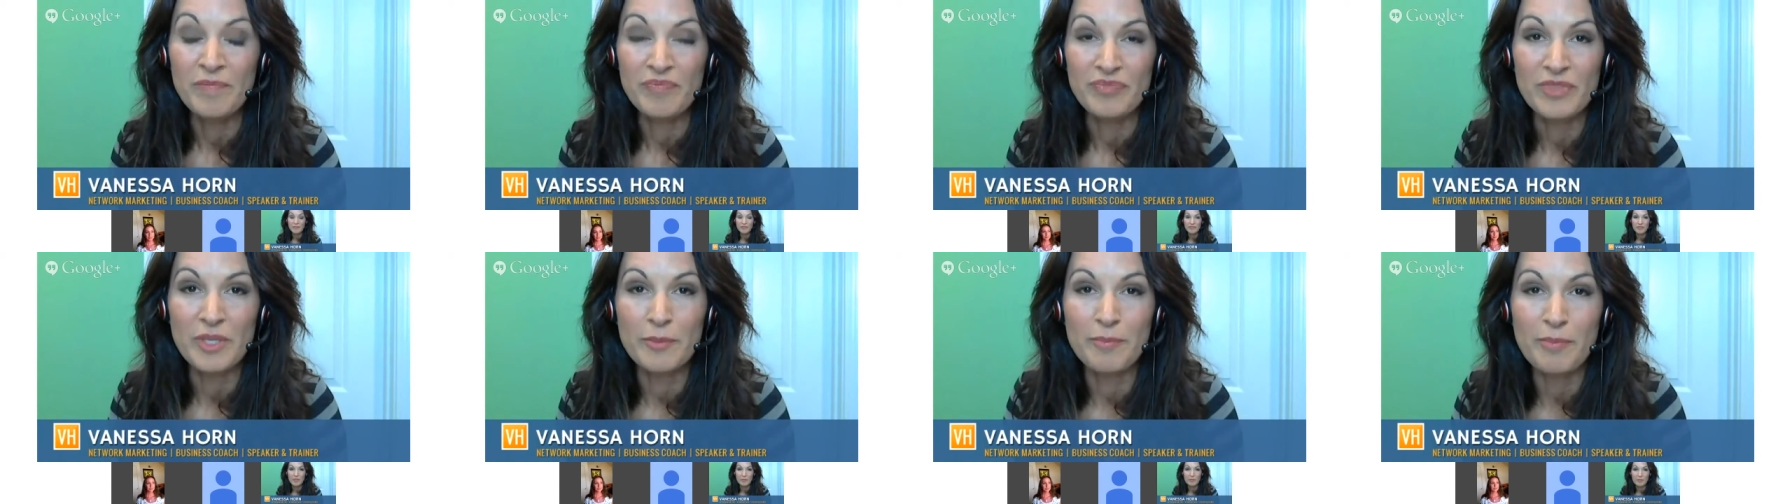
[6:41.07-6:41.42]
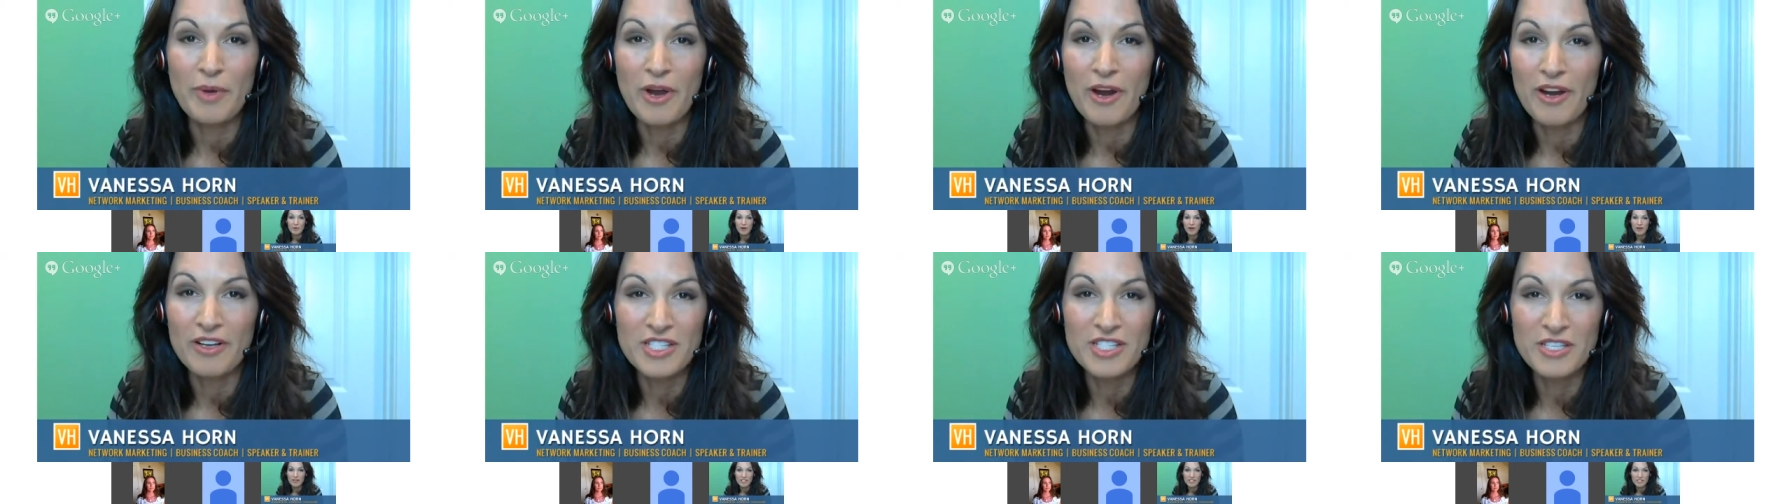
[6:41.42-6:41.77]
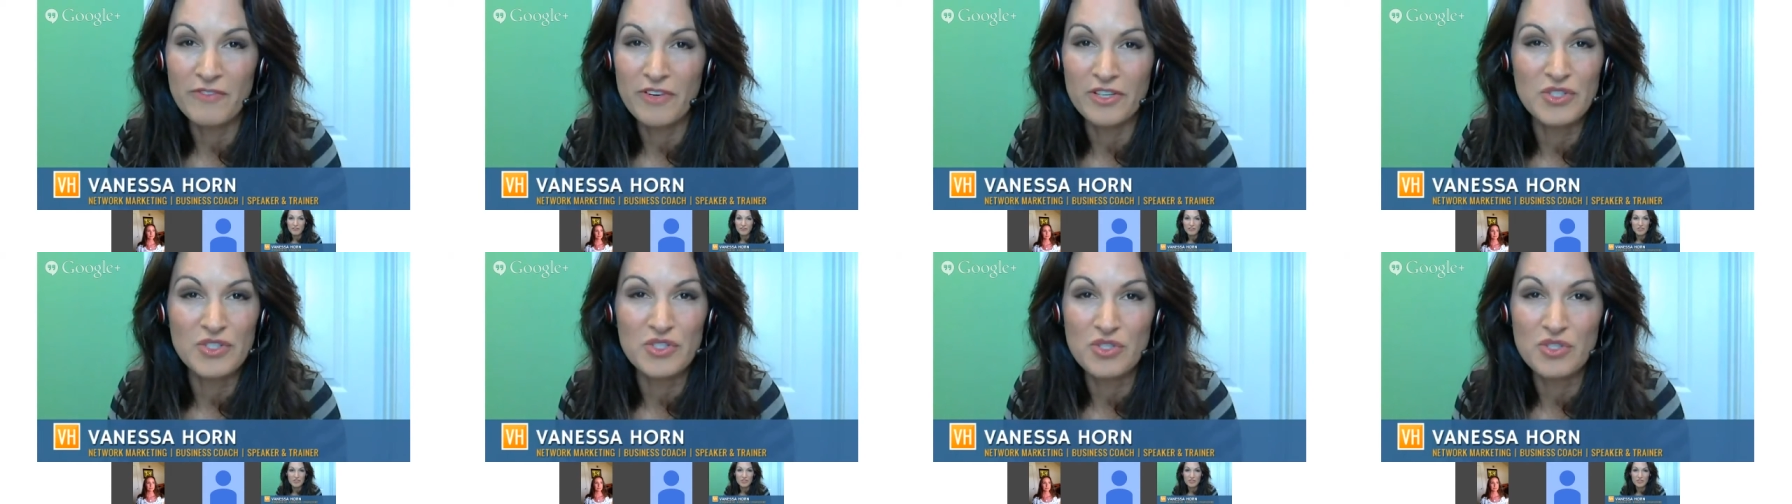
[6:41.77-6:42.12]
the parts of
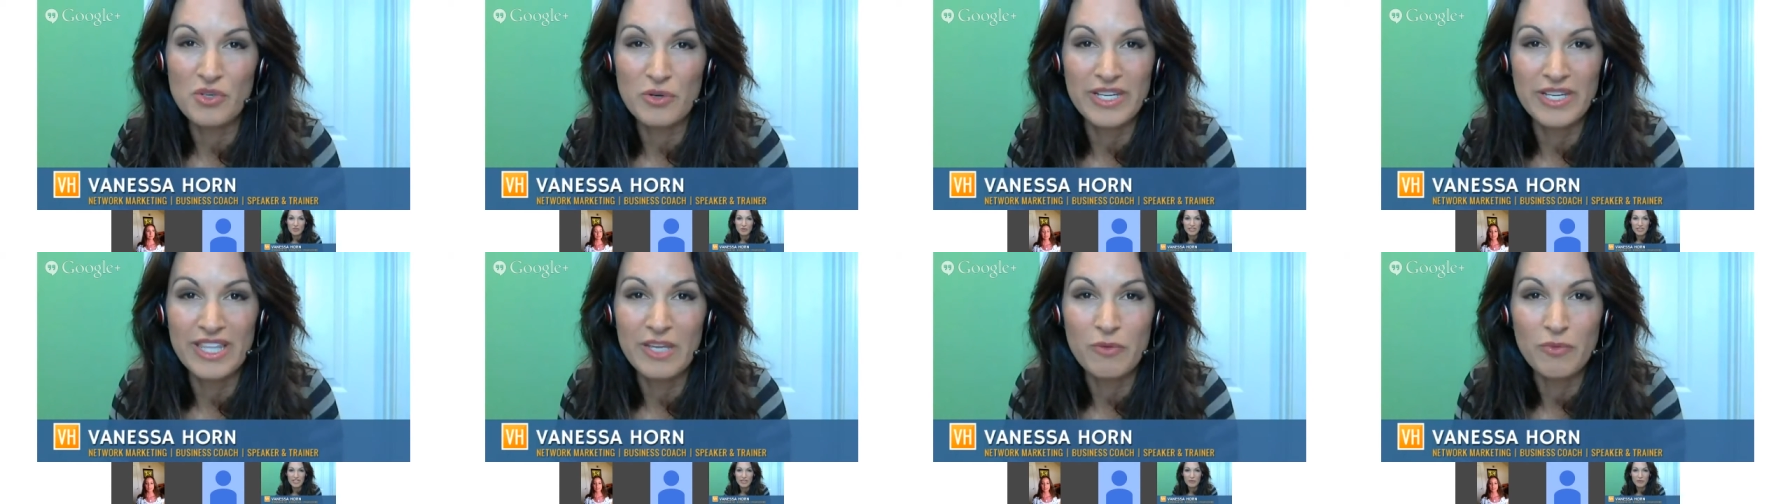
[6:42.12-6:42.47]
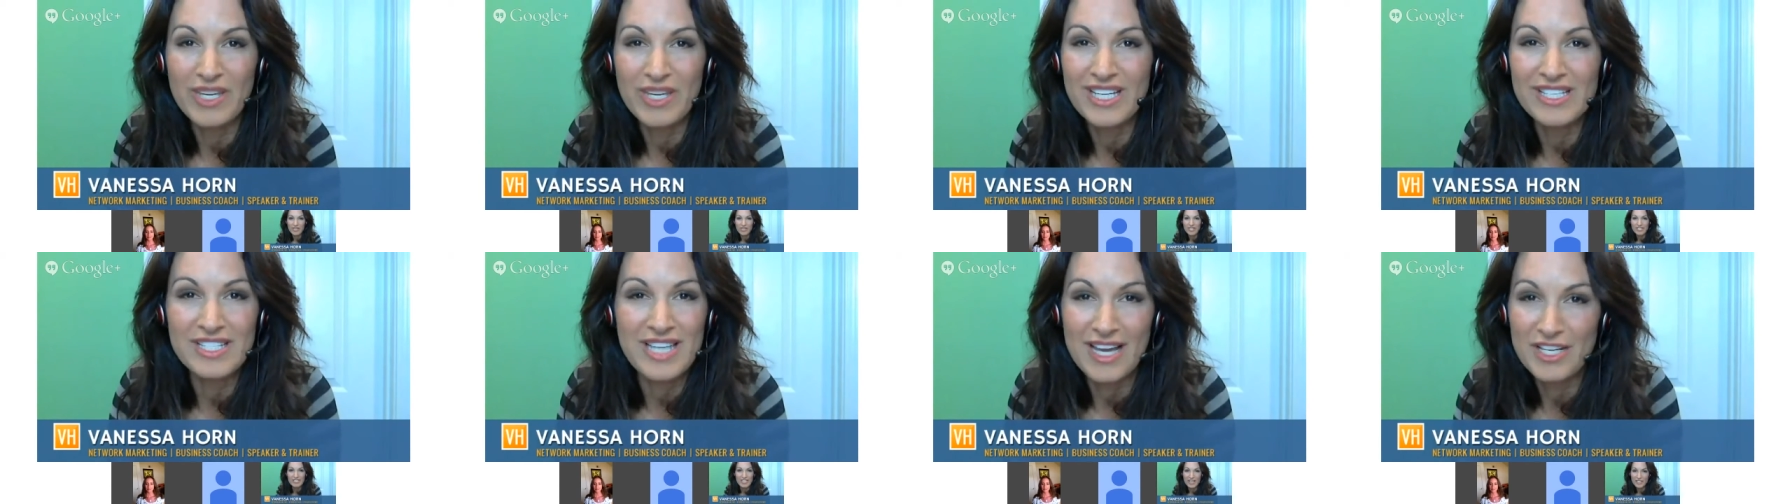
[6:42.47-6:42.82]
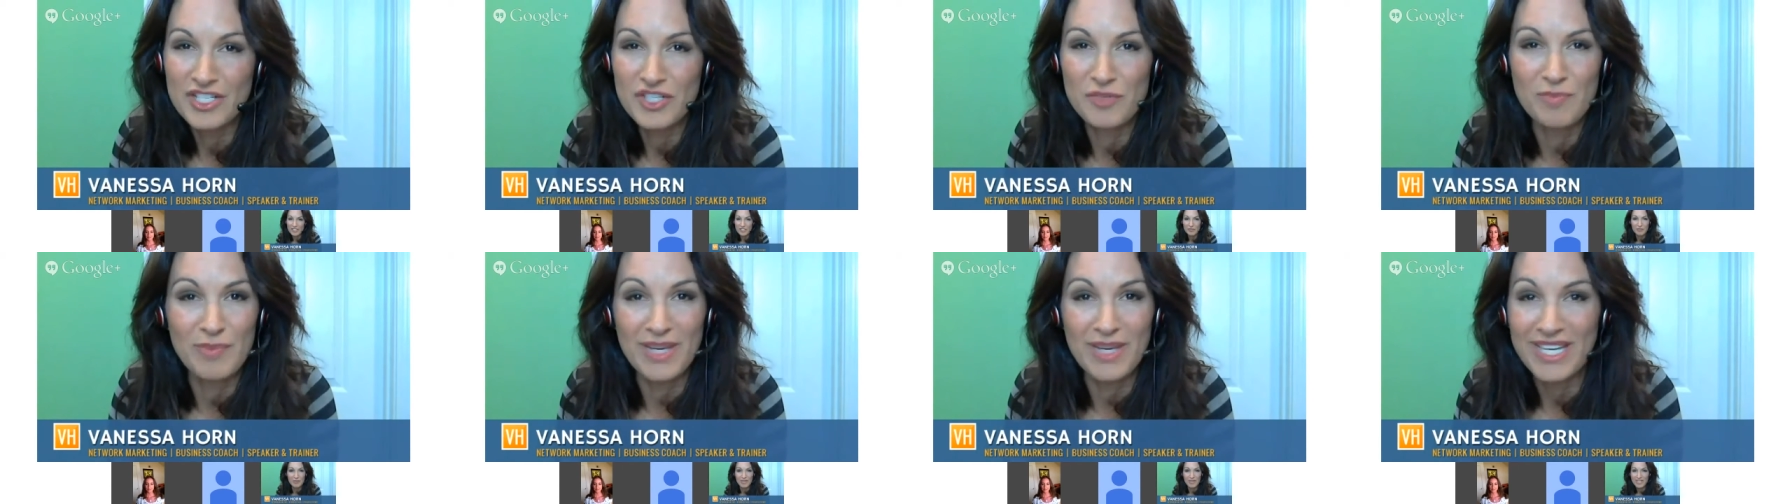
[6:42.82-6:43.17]
our story that we
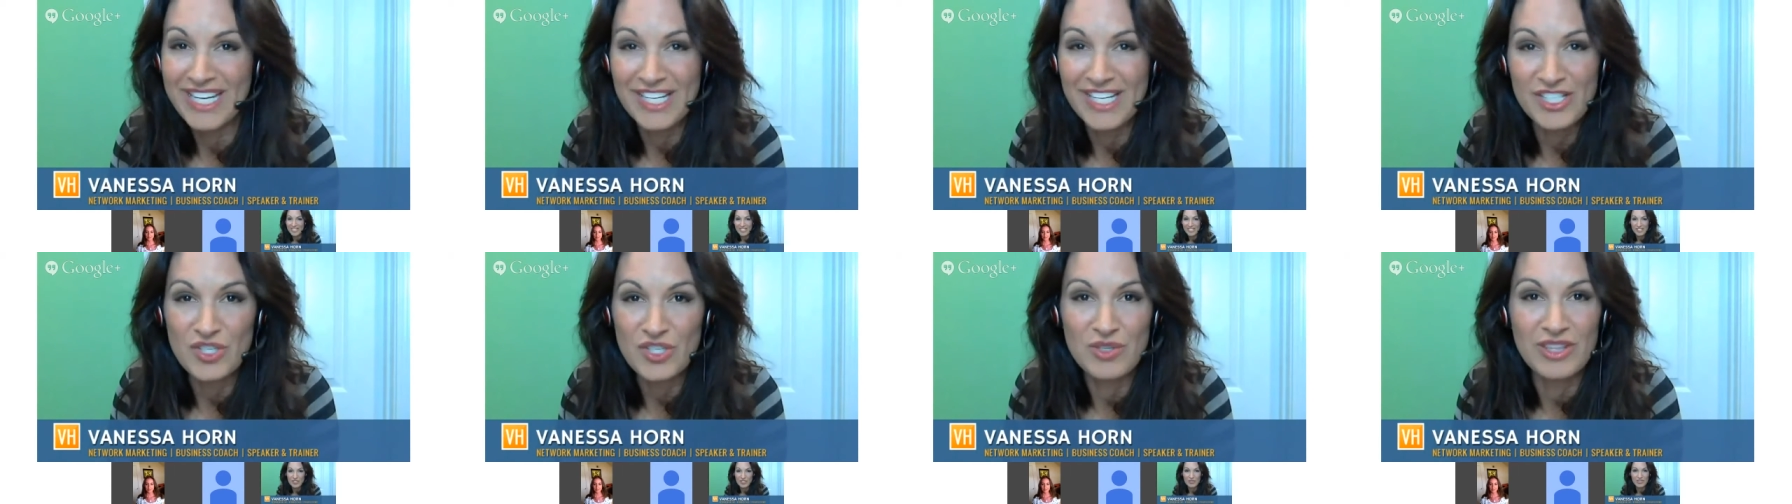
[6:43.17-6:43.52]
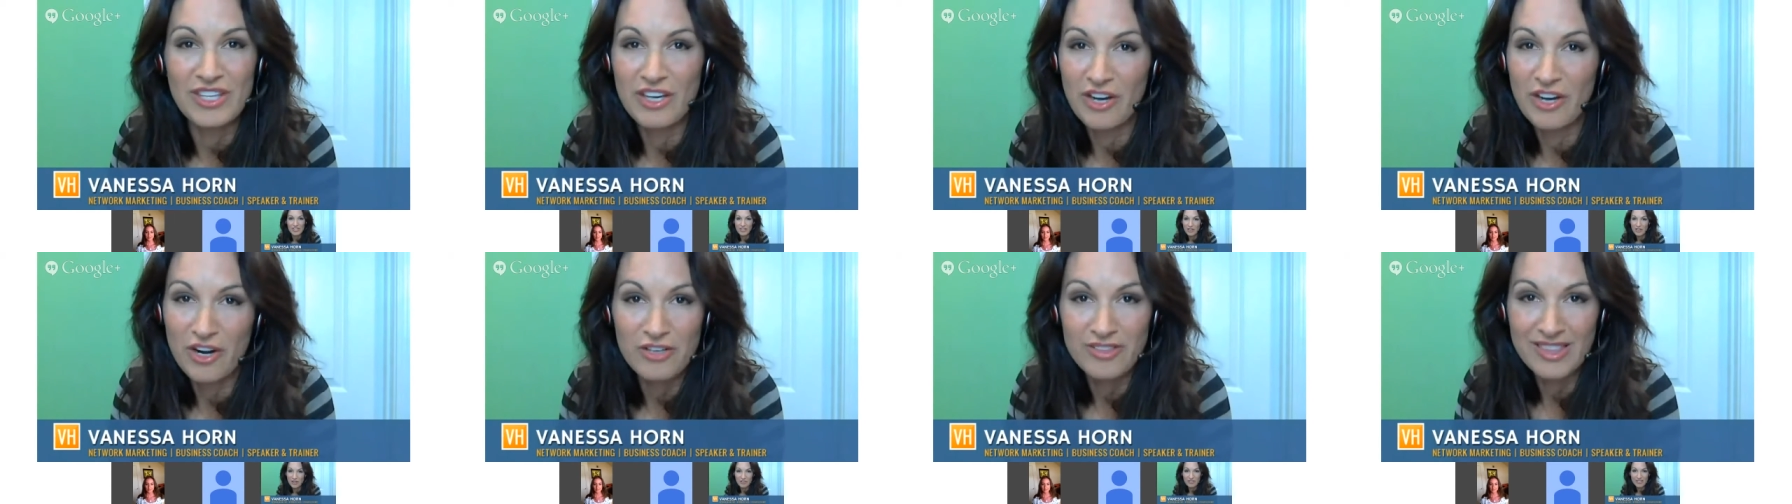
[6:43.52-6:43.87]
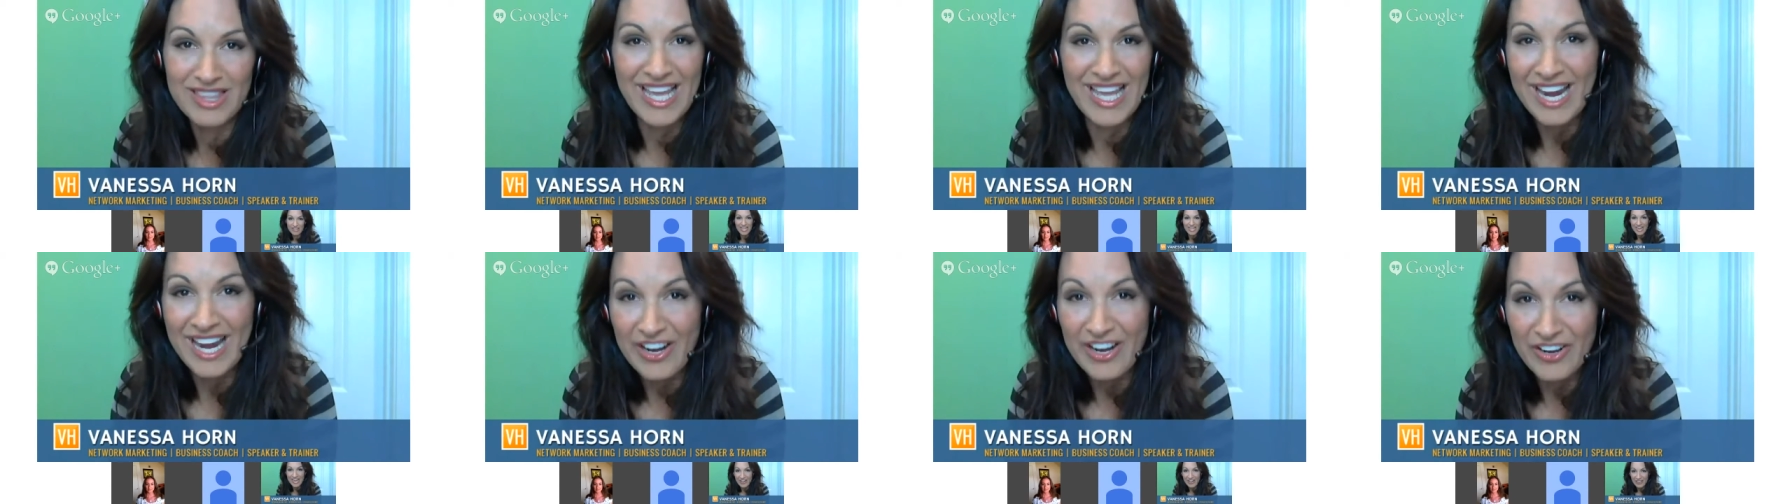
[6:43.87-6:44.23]
attach meaning to that aren't
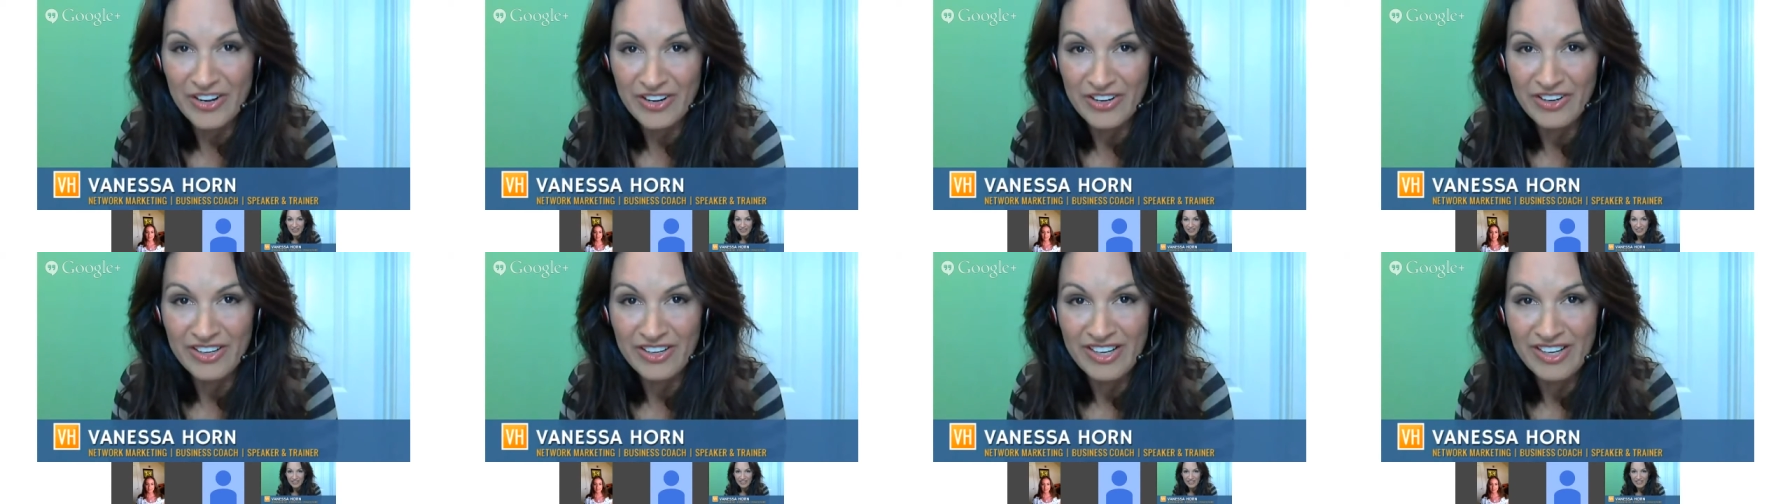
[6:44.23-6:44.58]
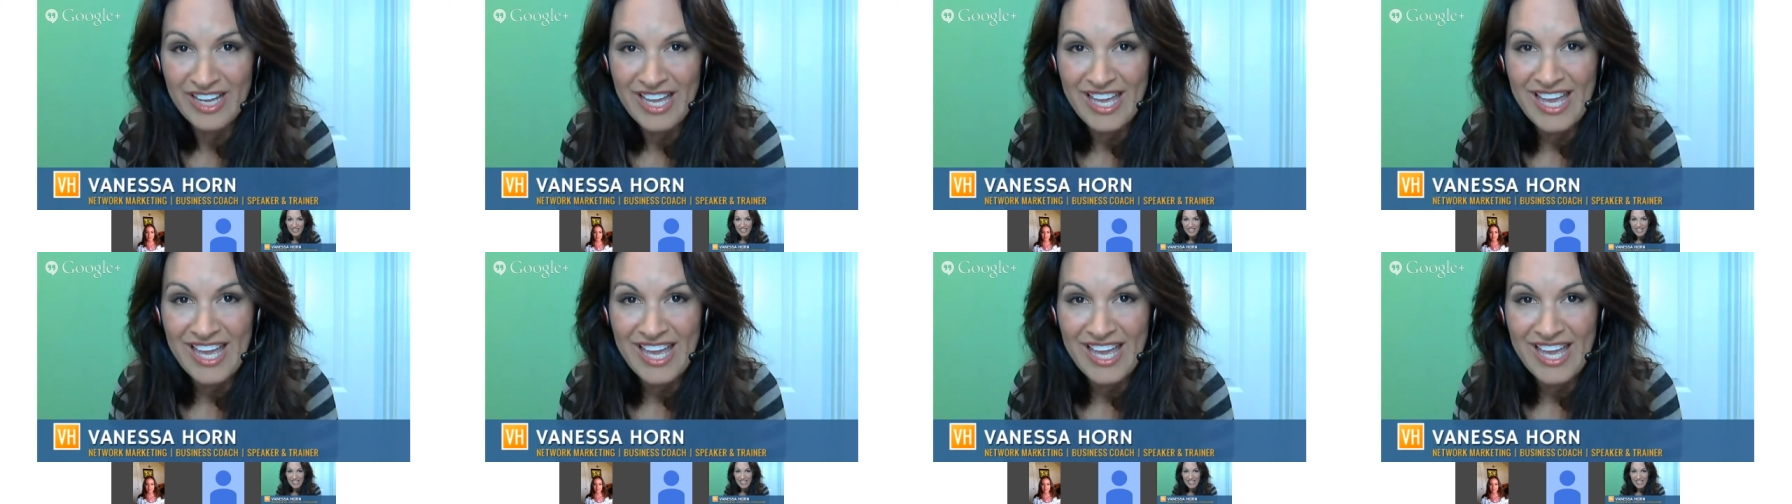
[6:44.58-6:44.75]
there.